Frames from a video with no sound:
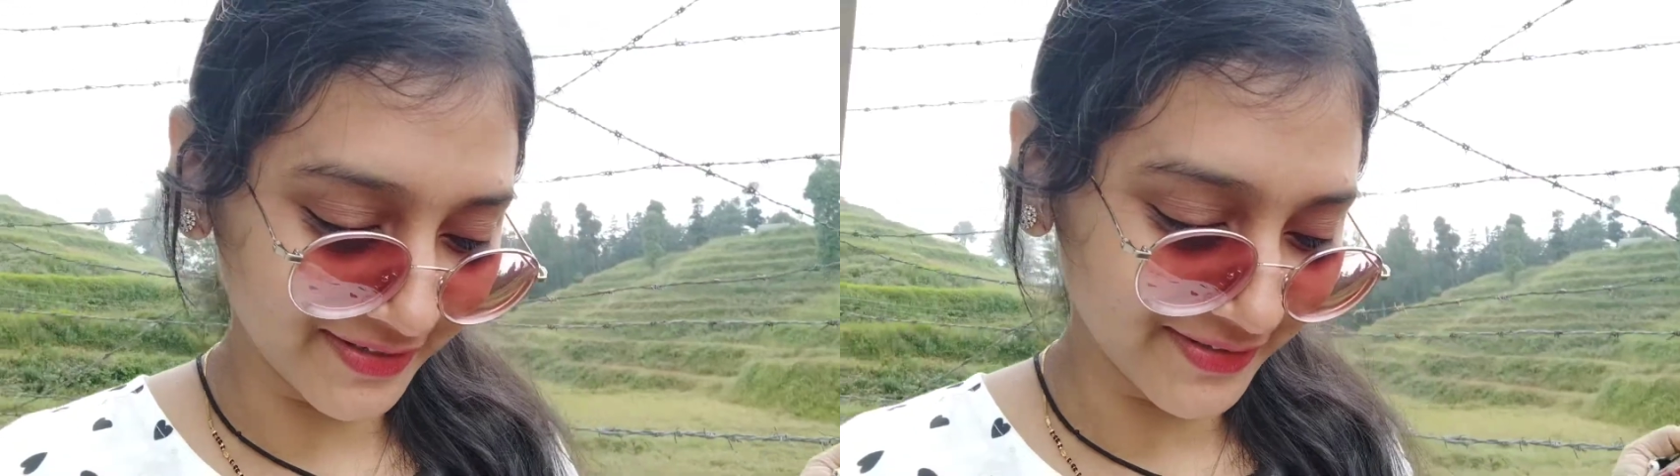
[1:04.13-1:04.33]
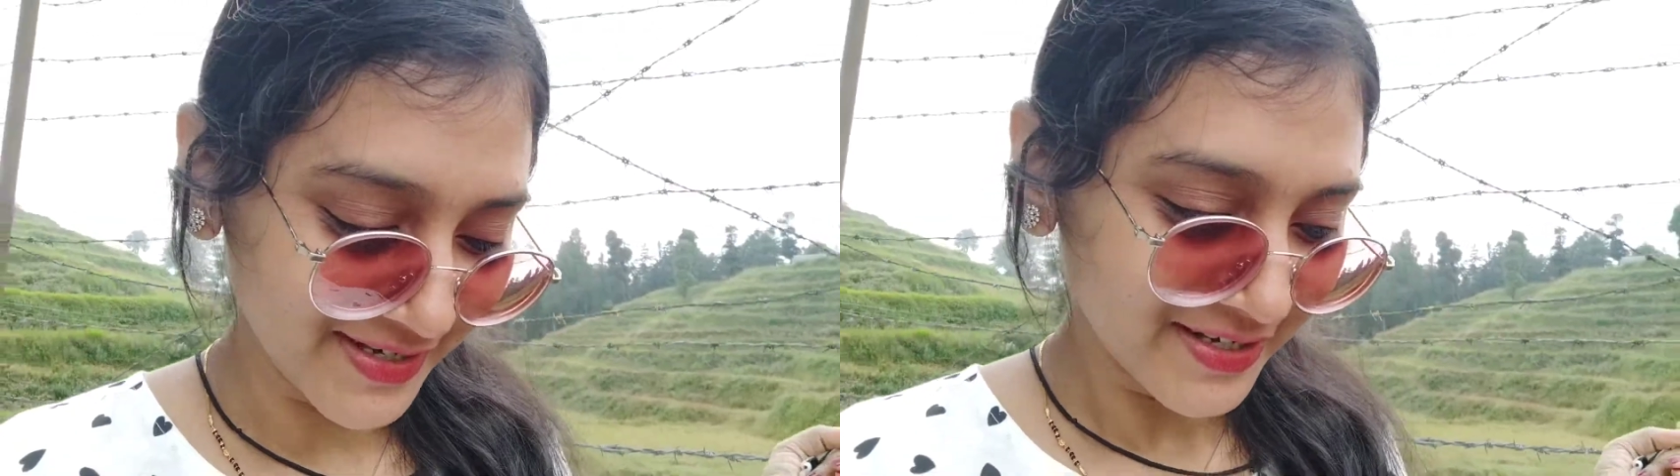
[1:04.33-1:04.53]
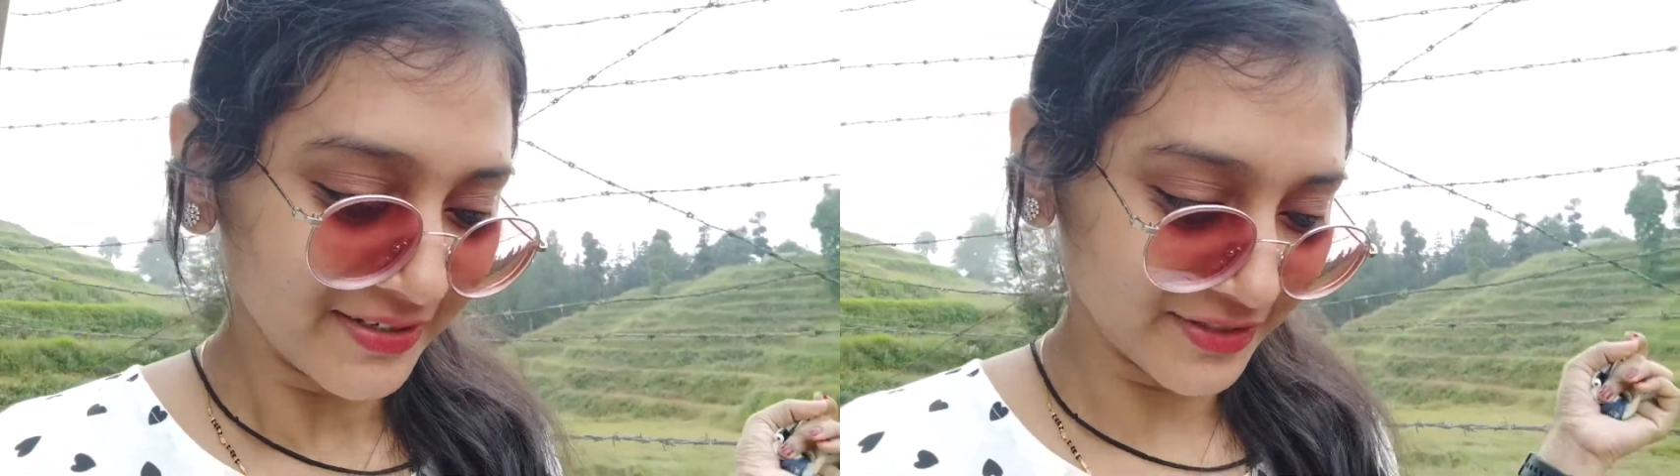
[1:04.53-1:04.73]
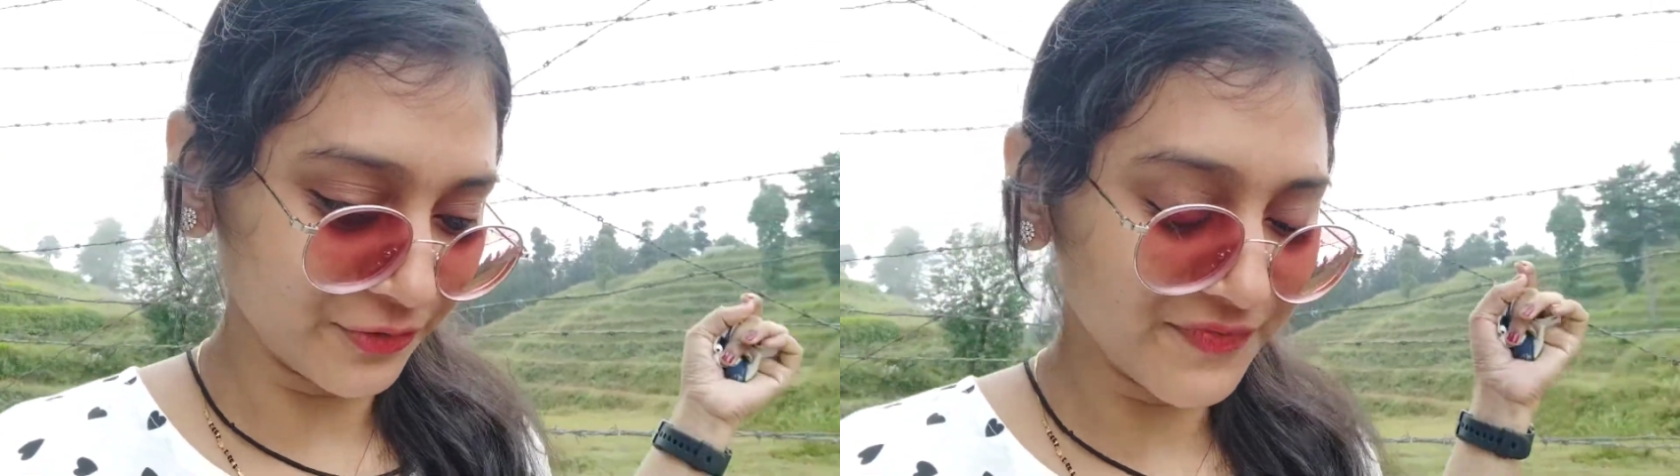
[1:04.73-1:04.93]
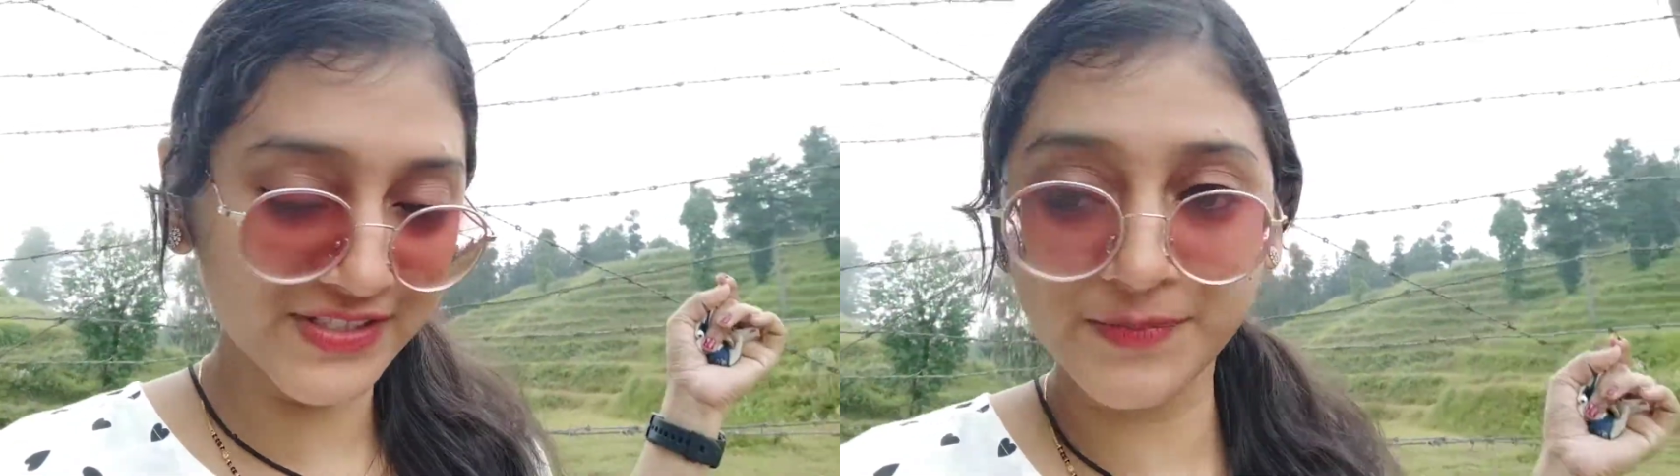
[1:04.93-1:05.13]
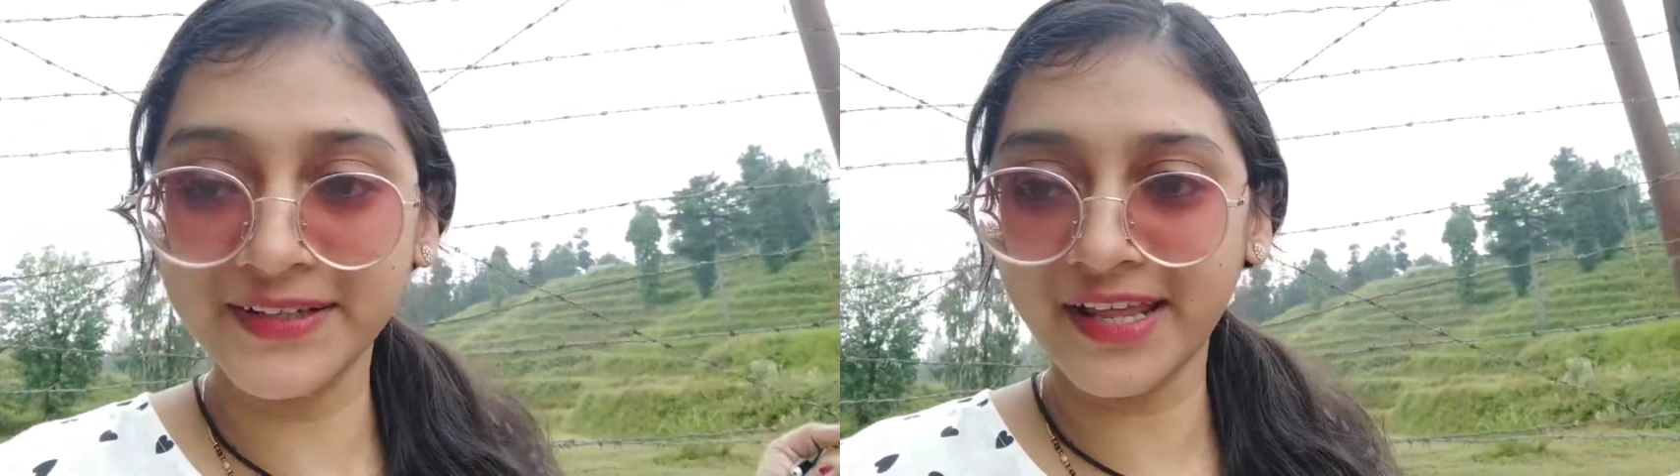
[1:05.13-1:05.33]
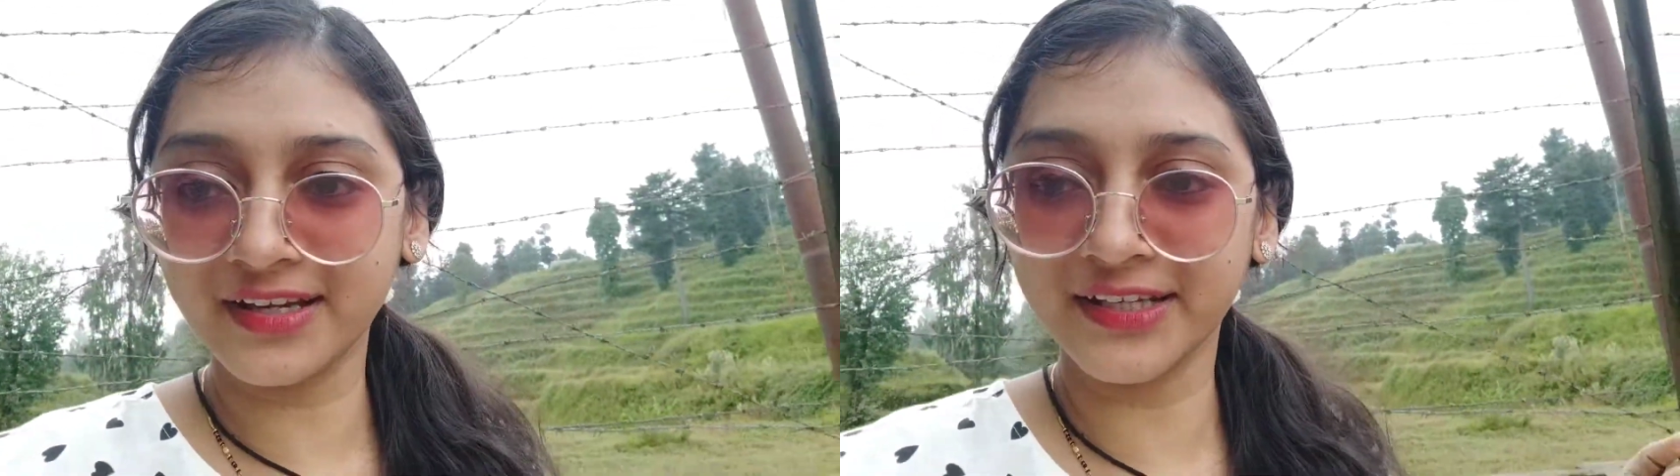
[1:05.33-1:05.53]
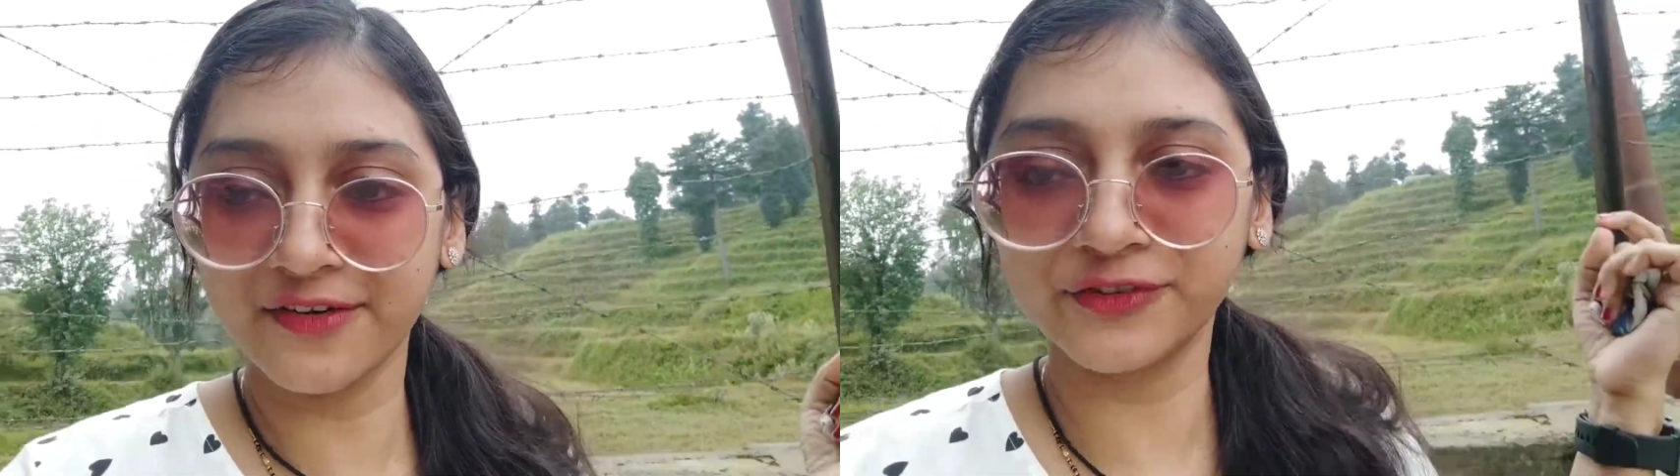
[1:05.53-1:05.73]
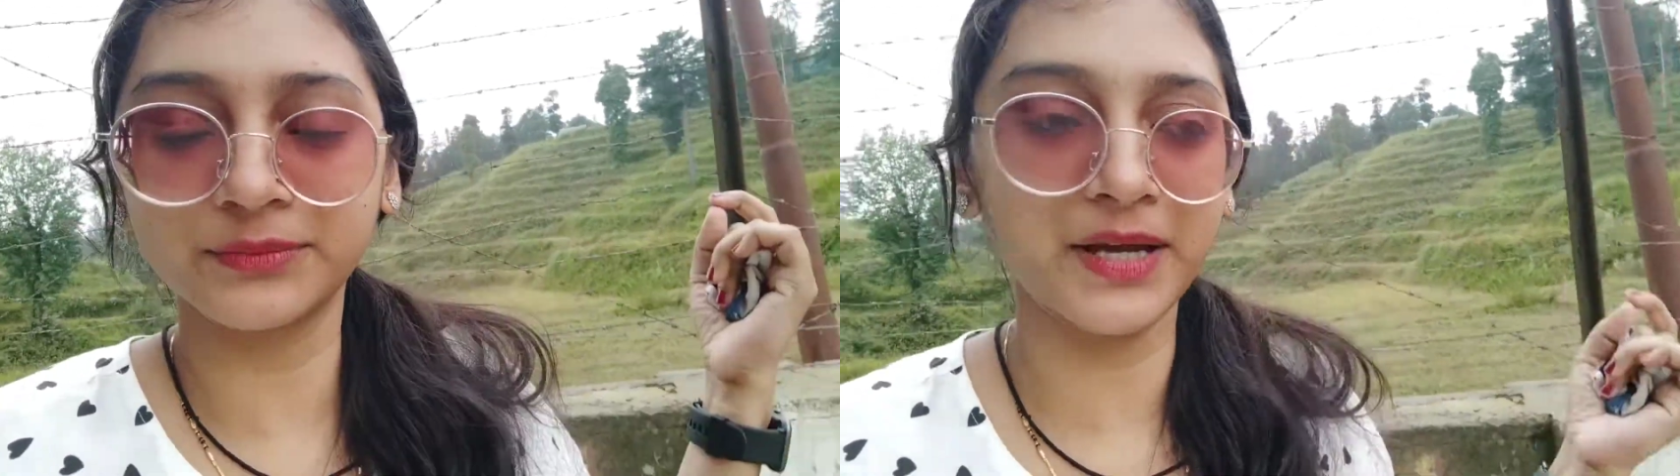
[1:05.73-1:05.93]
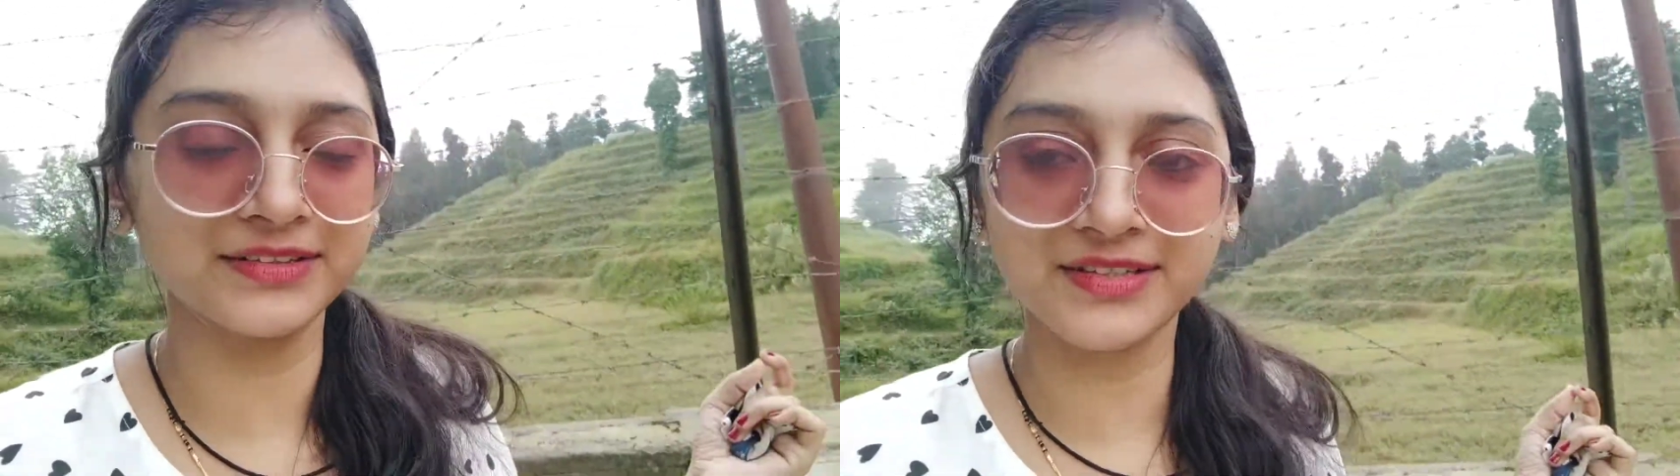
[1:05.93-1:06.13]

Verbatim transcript: a you know which has been taken care for by